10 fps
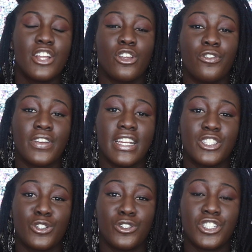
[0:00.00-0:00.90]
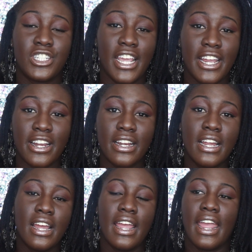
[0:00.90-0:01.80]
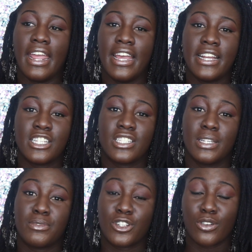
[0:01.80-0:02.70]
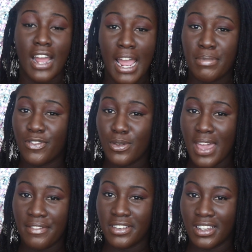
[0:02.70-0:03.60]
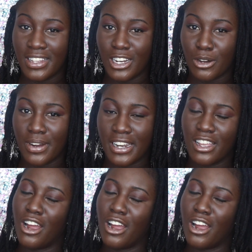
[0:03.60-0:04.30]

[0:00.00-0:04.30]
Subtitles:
Don't forget to share and subscribe if you haven't done that already.